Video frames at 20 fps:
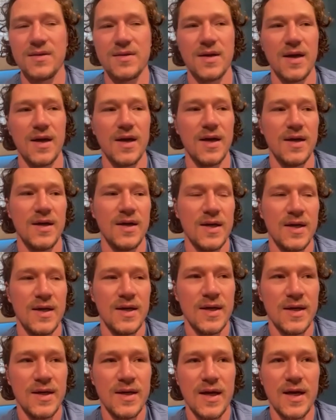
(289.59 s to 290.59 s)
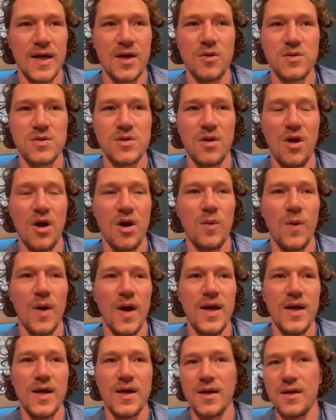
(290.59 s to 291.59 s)
It goes a long
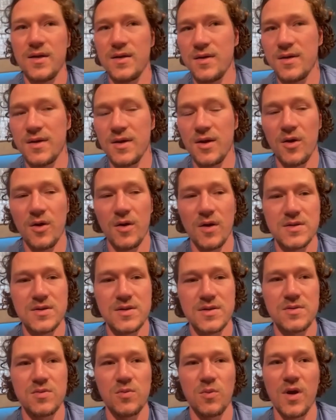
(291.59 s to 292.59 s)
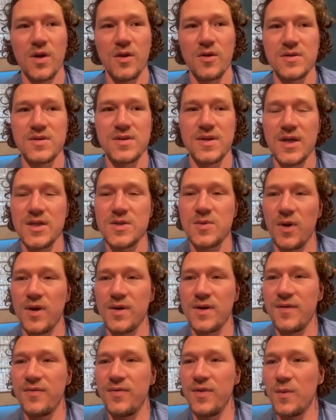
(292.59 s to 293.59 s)
way. And, you know, it's one of those things where I
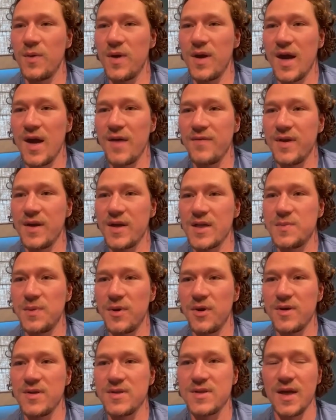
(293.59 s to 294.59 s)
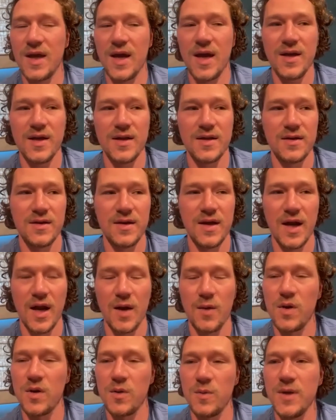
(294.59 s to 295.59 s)
definitely want to have that experience again, and
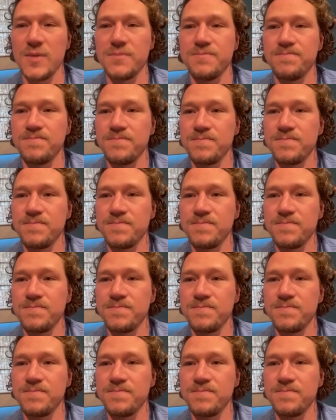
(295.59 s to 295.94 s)
I want to win.